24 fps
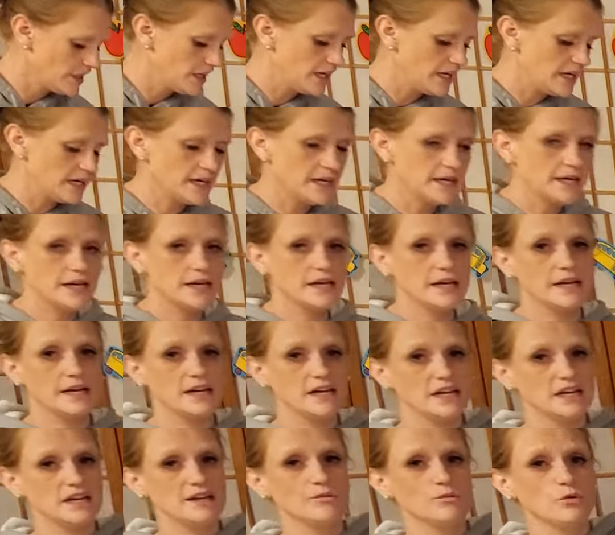
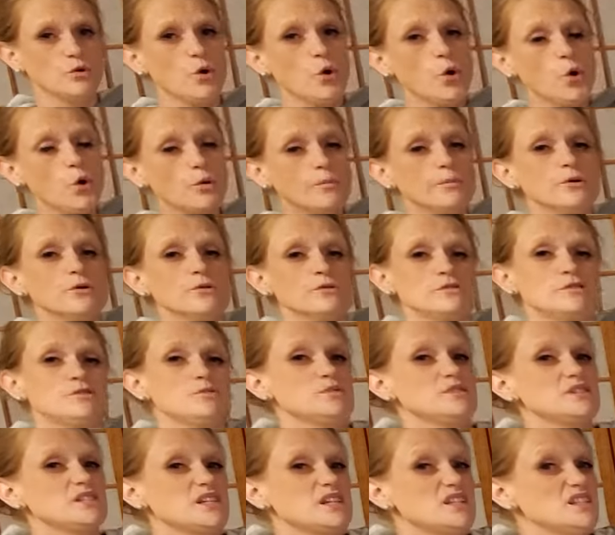I almost
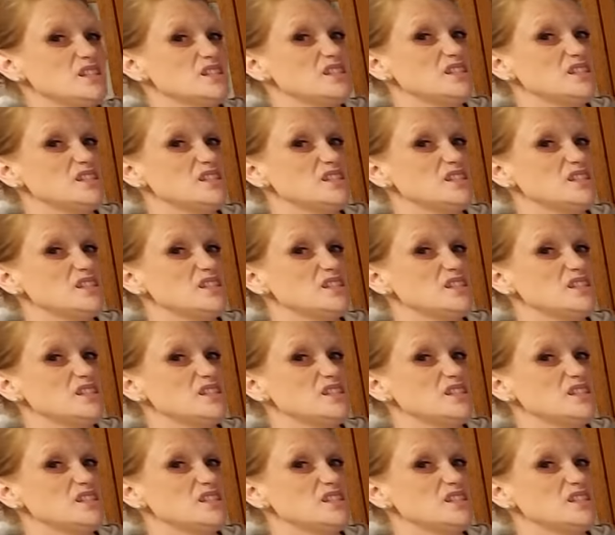was gonna